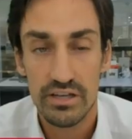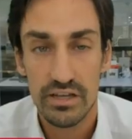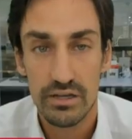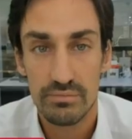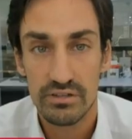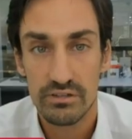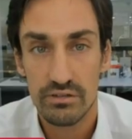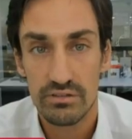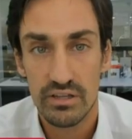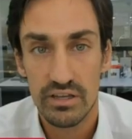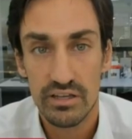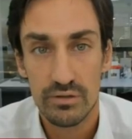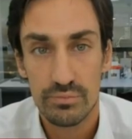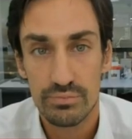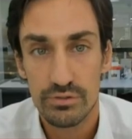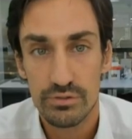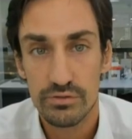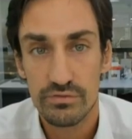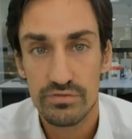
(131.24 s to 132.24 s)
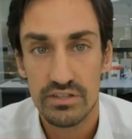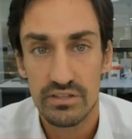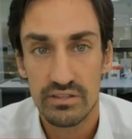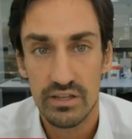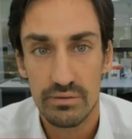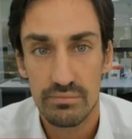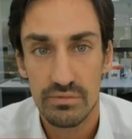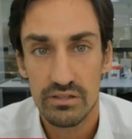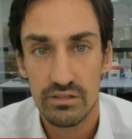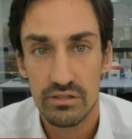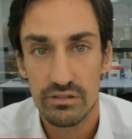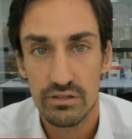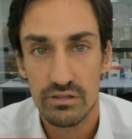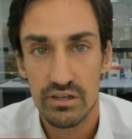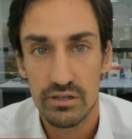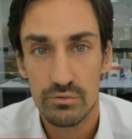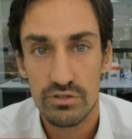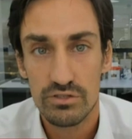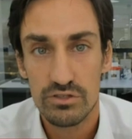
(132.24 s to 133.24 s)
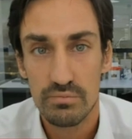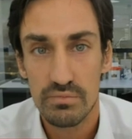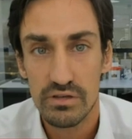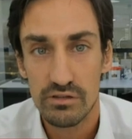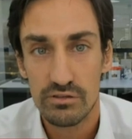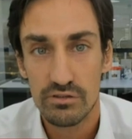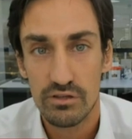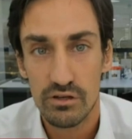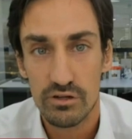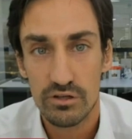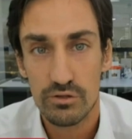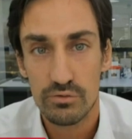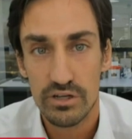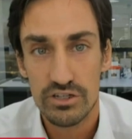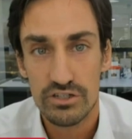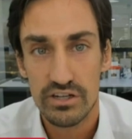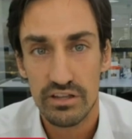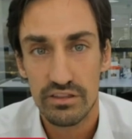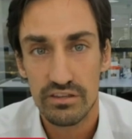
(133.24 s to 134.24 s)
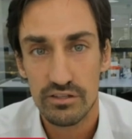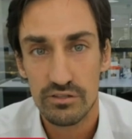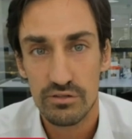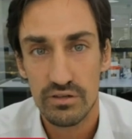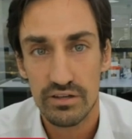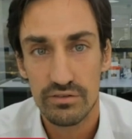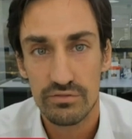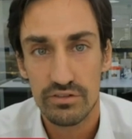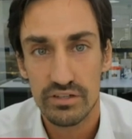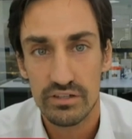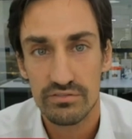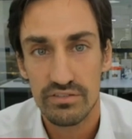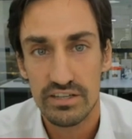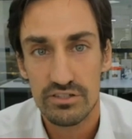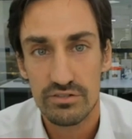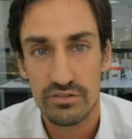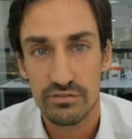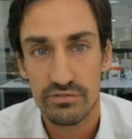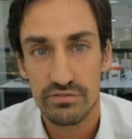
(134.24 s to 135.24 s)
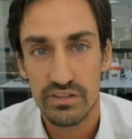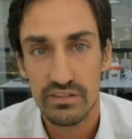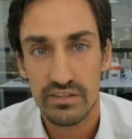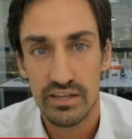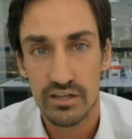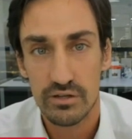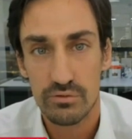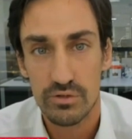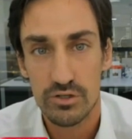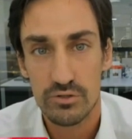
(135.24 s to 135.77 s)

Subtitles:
I mean, the data proves it. I mean, it was the million-dollar question, I think, to every investor in fintech, which